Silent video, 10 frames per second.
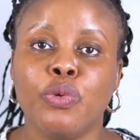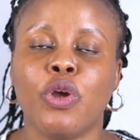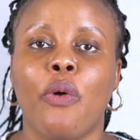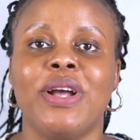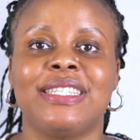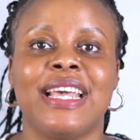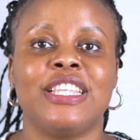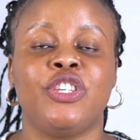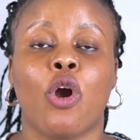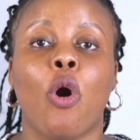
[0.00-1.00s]
you would always
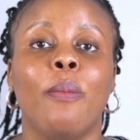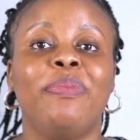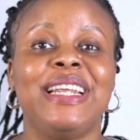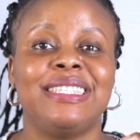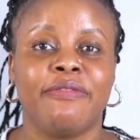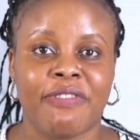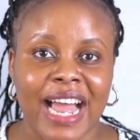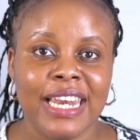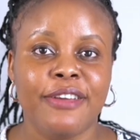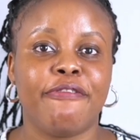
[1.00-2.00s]
get your complete
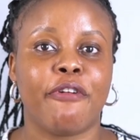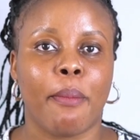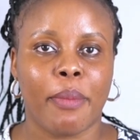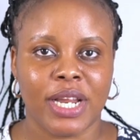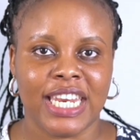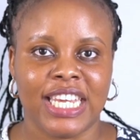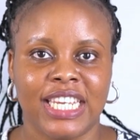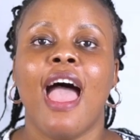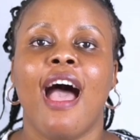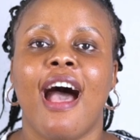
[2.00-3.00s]
value for money.
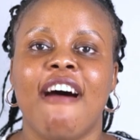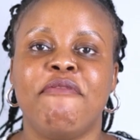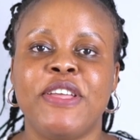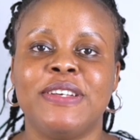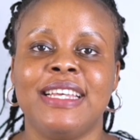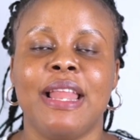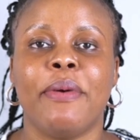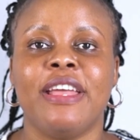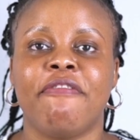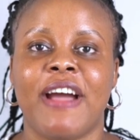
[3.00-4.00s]
I've been using
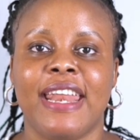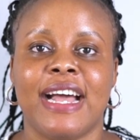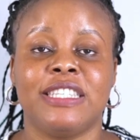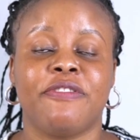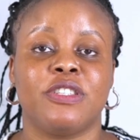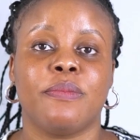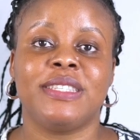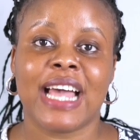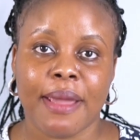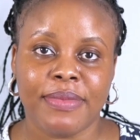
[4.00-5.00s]
Lemonade Finance for some
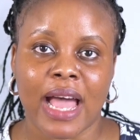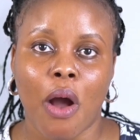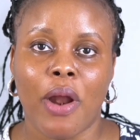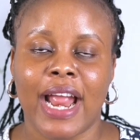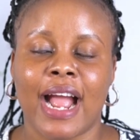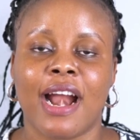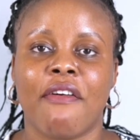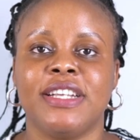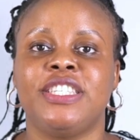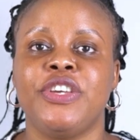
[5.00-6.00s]
time now, and I can
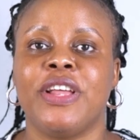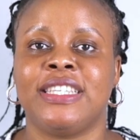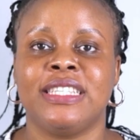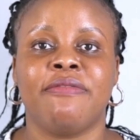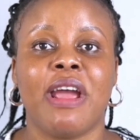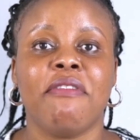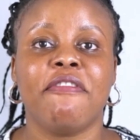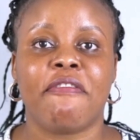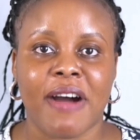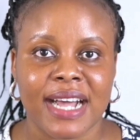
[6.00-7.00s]
guarantee you that it's
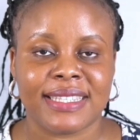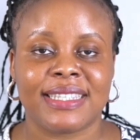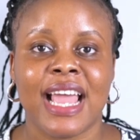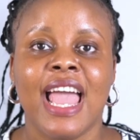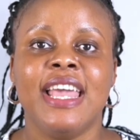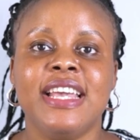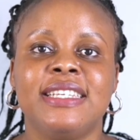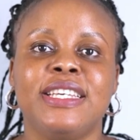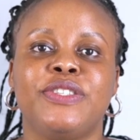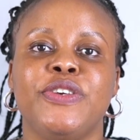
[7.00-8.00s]
very fast,
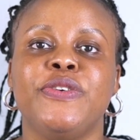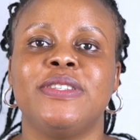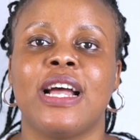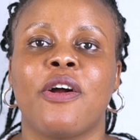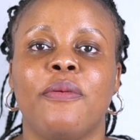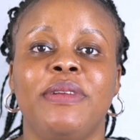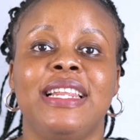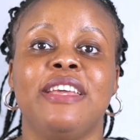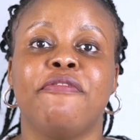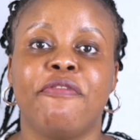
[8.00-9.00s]
easy to use, and
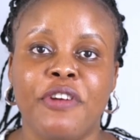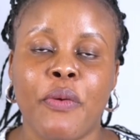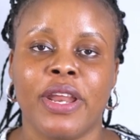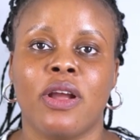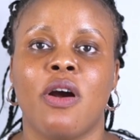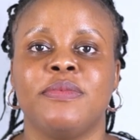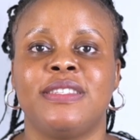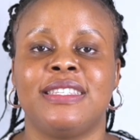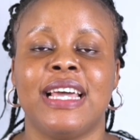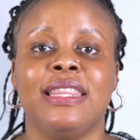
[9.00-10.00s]
completely free when it comes
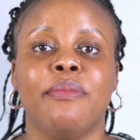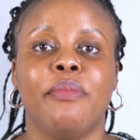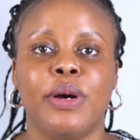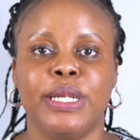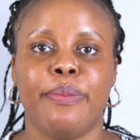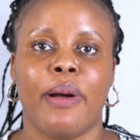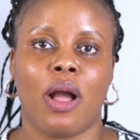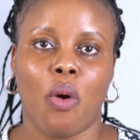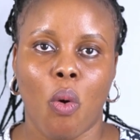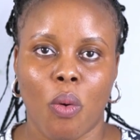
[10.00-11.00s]
to sending money
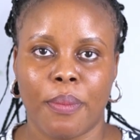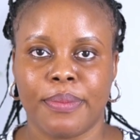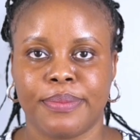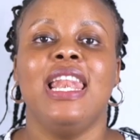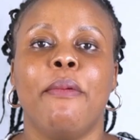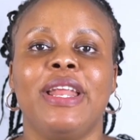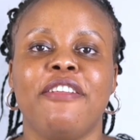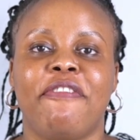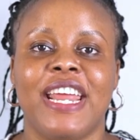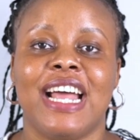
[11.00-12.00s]
back home.
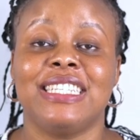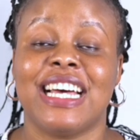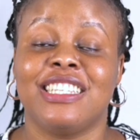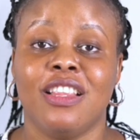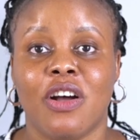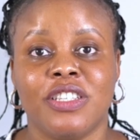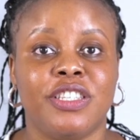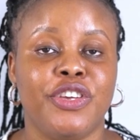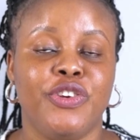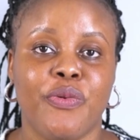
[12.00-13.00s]
Lemonade Finance has
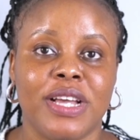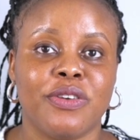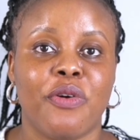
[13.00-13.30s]
launched in US